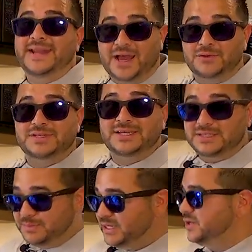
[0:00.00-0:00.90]
and outside
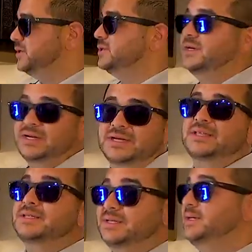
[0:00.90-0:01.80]
speakers.
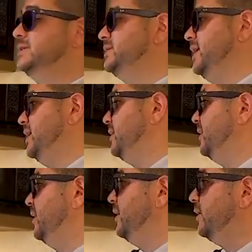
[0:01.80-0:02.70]
This thing is set.
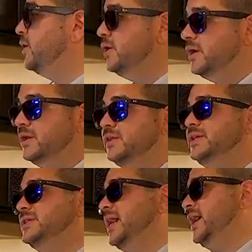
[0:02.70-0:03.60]
Hood,
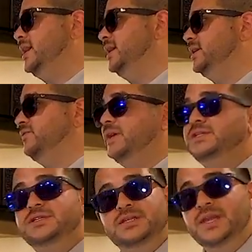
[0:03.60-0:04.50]
this guy is
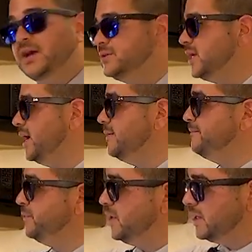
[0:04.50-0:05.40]
vented to the outside.
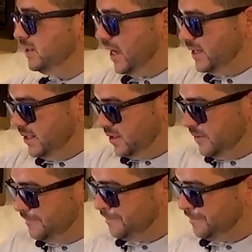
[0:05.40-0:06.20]
You got a light here